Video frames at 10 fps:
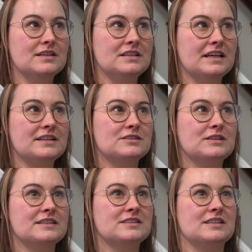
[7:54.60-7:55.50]
like
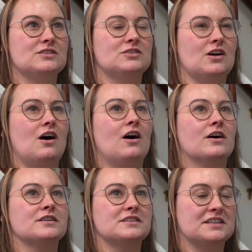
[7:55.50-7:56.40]
it's
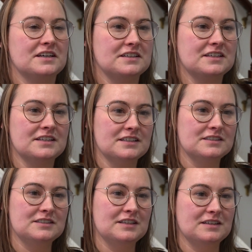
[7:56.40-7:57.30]
hard
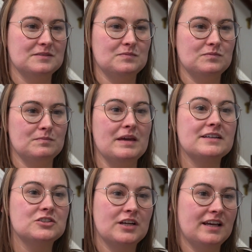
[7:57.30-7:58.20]
to make a
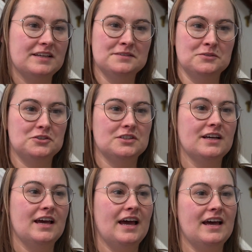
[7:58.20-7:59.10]
change.
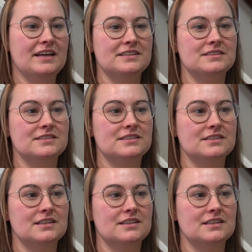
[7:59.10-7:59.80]
And